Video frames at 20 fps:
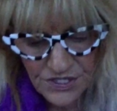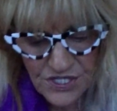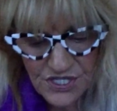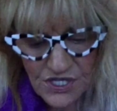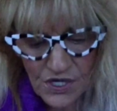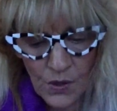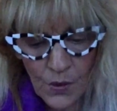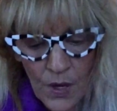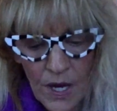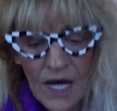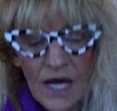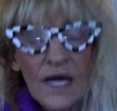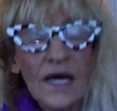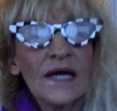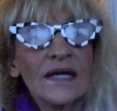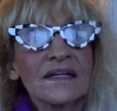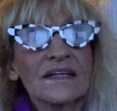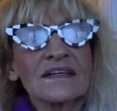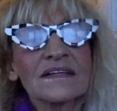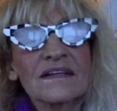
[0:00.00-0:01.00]
So
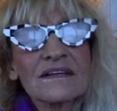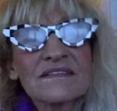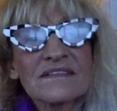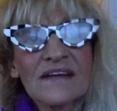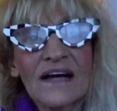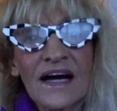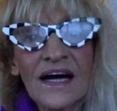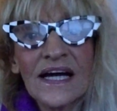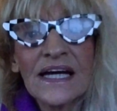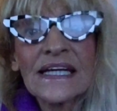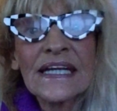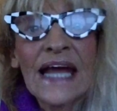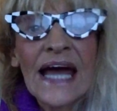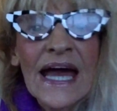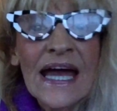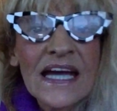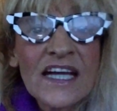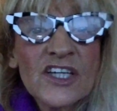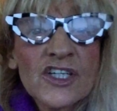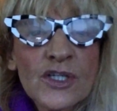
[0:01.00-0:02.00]
the design
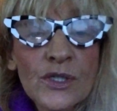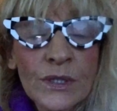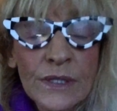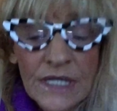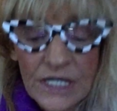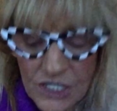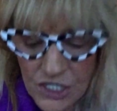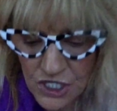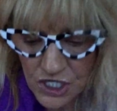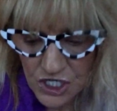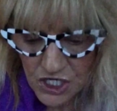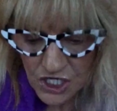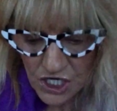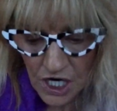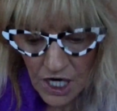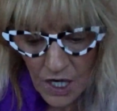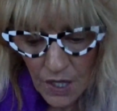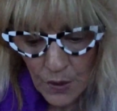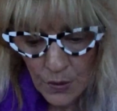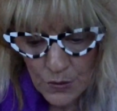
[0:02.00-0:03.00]
actually
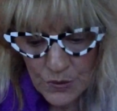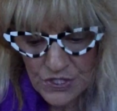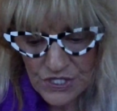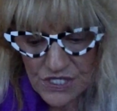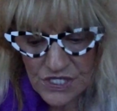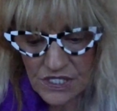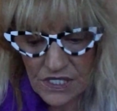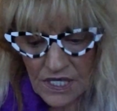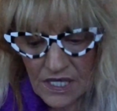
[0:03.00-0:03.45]
shows